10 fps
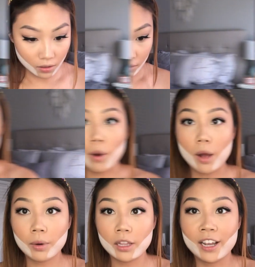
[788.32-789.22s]
All right,
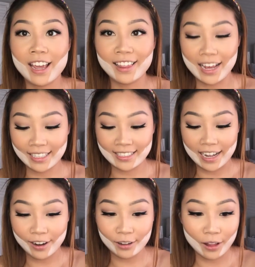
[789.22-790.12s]
while we're looking like
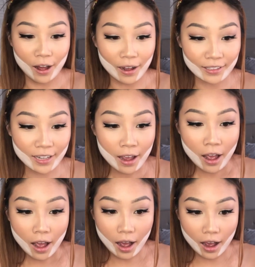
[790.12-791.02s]
Santa Claus,
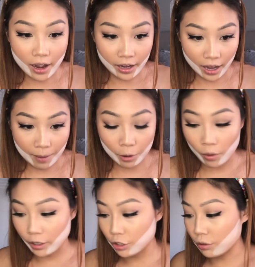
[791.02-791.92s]
I am
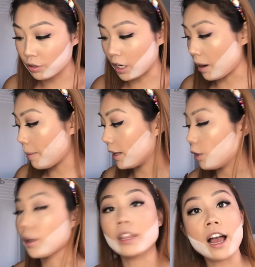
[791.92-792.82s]
going to start on my
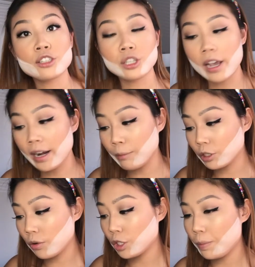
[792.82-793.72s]
lower lash line. I'm
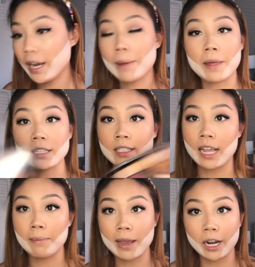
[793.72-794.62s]
just going to pick up that
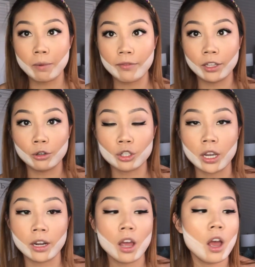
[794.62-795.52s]
same Makeup
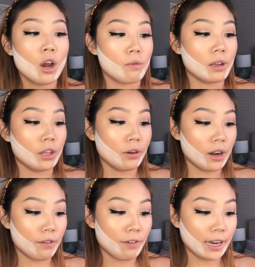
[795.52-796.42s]
Revolution
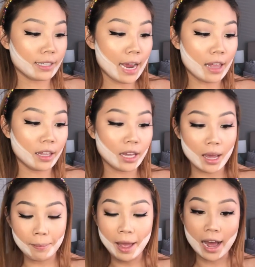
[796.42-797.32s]
Reloaded Vitality
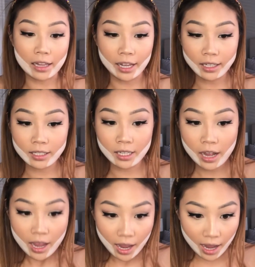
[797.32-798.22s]
palette.
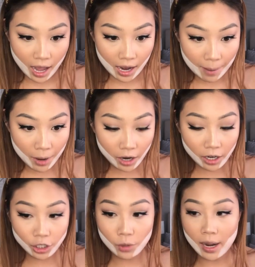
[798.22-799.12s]
And I'm not
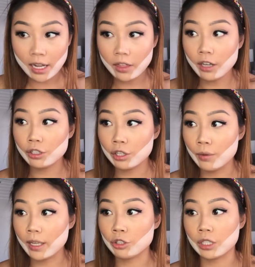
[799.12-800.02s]
going to do anything
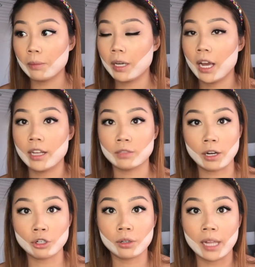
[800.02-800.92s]
too extreme because
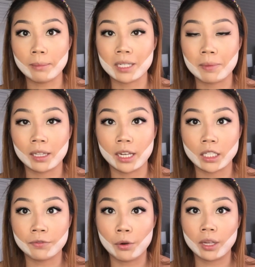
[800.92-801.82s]
retro glam typically
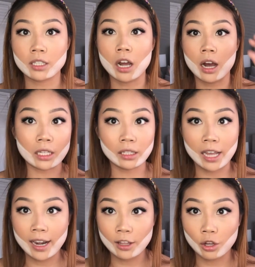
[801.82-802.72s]
is focused on the
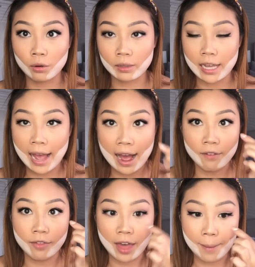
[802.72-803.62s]
lid and you don't really
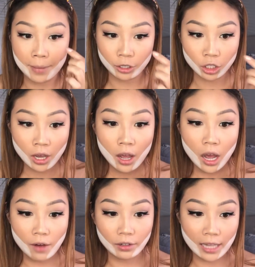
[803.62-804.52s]
have that much
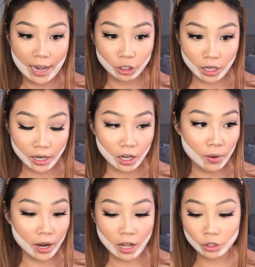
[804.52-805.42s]
of a lash line
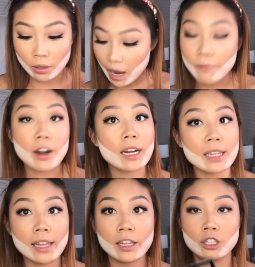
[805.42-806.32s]
going on. So I'm very
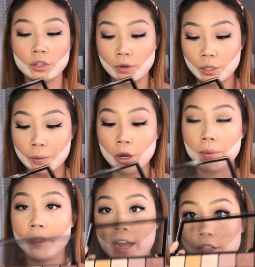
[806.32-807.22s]
lightly just going to
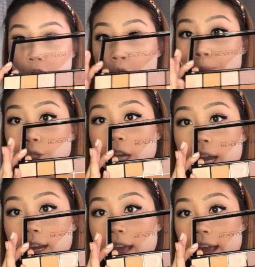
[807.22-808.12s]
put that taupe
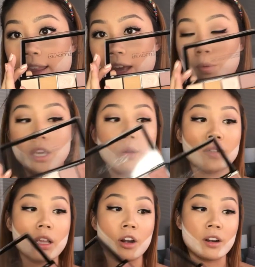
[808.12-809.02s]
shade that we
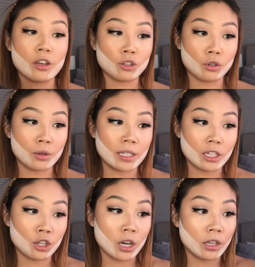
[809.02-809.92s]
use in our initial
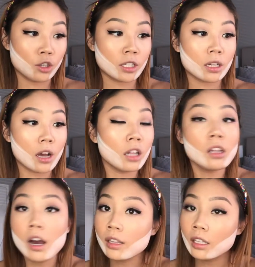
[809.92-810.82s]
transition just
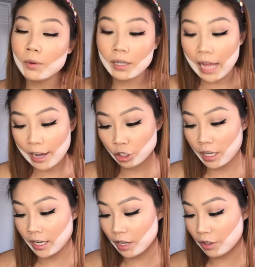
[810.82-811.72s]
along the lower lash
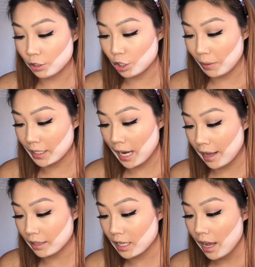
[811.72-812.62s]
line, nothing too intense,